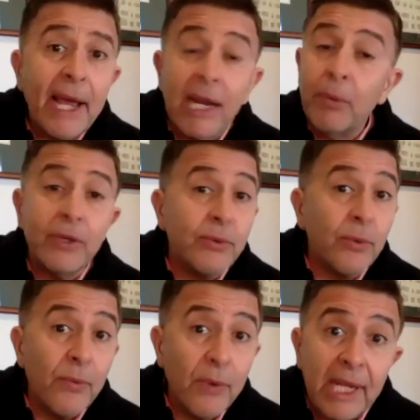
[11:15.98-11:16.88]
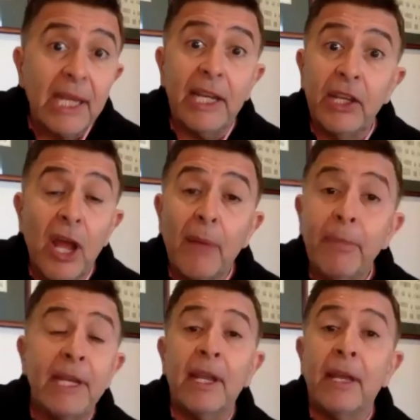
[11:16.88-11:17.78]
was really. I
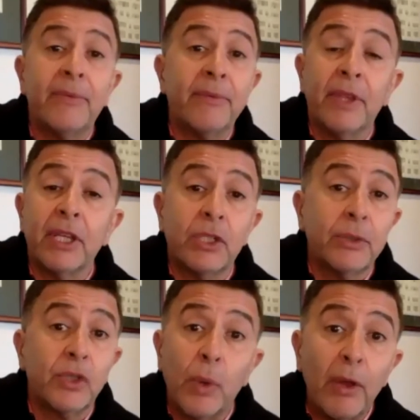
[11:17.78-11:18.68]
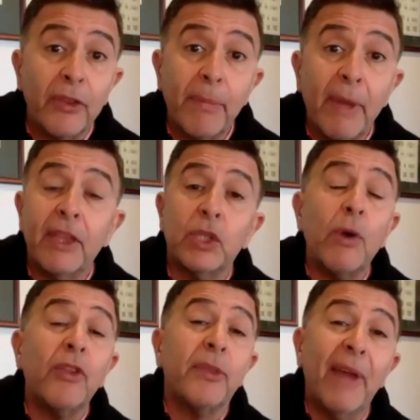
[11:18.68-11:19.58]
mean, the
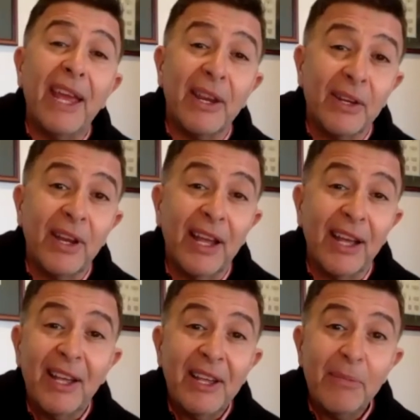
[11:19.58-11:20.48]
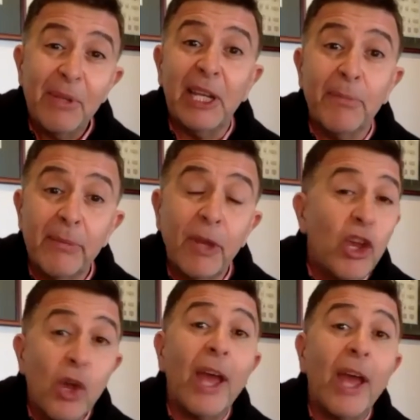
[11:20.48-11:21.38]
12th man, Billy Burnham,
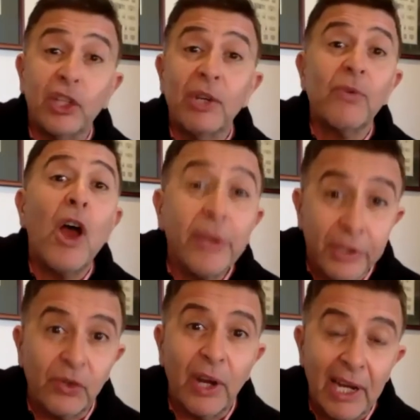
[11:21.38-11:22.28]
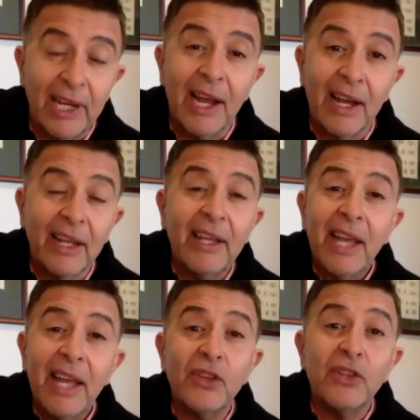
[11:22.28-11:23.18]
who actually wrote Australiana
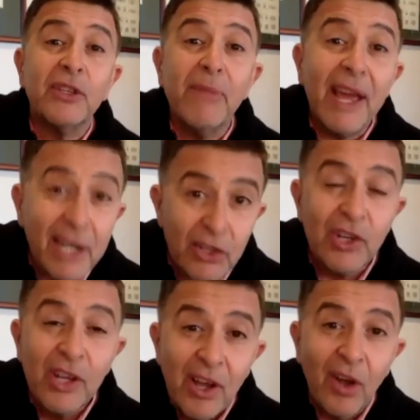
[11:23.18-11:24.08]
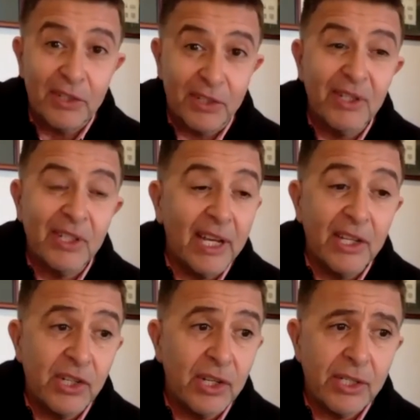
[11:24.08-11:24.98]
and used to manage
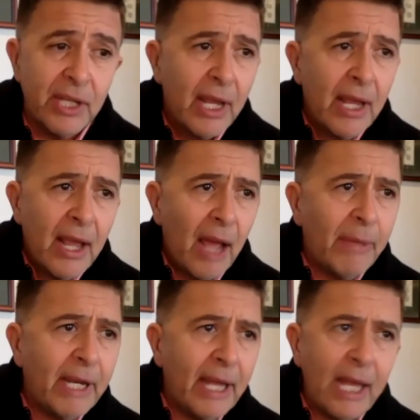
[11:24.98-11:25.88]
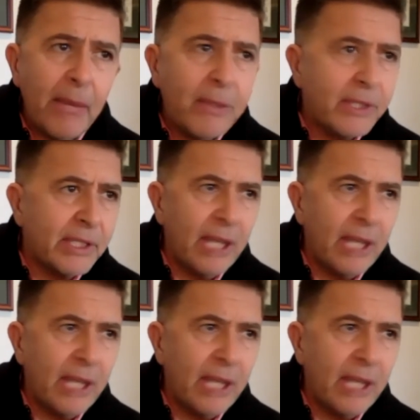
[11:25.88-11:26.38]
Ostentatious. I mean, he was